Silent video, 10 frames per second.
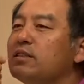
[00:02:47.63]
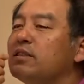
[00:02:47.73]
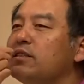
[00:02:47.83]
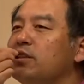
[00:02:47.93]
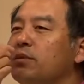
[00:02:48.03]

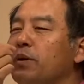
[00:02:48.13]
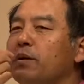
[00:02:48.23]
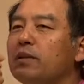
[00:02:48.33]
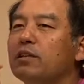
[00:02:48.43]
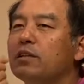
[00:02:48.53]
a little
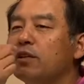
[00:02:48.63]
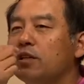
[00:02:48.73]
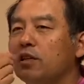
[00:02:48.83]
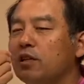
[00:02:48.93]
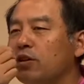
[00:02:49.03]
bit,
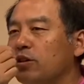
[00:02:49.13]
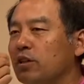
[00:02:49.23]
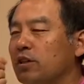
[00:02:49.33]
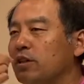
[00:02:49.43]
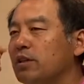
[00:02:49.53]

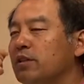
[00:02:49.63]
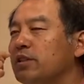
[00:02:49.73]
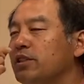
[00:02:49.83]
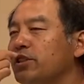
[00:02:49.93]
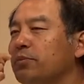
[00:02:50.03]

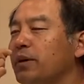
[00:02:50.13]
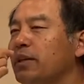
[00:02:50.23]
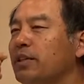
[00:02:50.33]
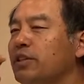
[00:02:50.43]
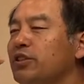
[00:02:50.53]
inch by
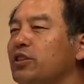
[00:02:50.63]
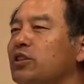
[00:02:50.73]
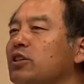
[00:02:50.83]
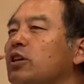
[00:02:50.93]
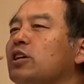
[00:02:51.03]

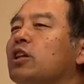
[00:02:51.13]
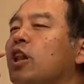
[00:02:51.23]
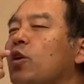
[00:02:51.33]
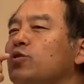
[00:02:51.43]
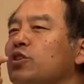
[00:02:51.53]
inch,
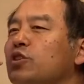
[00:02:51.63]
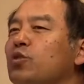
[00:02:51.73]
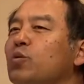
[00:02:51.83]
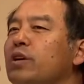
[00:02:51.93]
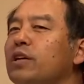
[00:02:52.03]
closer to
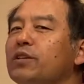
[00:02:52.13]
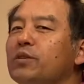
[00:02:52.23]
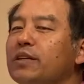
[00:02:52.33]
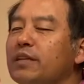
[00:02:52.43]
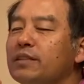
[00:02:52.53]
where you
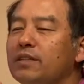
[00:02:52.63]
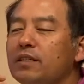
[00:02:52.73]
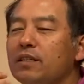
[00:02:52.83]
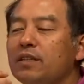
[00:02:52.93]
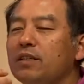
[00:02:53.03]
can,
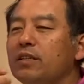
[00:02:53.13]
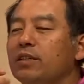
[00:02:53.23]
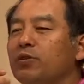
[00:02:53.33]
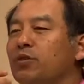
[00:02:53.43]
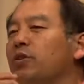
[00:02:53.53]

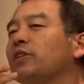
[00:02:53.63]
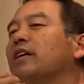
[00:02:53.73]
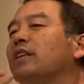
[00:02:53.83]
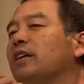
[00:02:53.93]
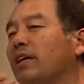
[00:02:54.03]
you're gonna get
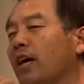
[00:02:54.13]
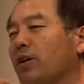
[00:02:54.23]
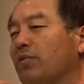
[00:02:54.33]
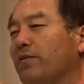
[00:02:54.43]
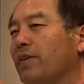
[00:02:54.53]
the gag
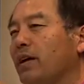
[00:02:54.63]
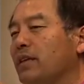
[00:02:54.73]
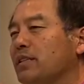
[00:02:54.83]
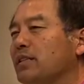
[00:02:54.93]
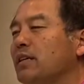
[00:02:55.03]

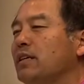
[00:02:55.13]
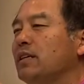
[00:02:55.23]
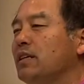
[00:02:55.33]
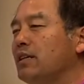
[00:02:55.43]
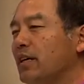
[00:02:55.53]
reflex,
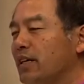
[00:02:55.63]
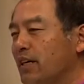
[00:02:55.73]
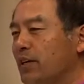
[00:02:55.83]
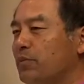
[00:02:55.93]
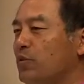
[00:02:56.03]
and then
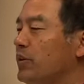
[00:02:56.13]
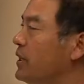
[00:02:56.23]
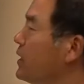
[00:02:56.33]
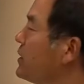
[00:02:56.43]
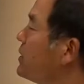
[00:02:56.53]
keep doing it.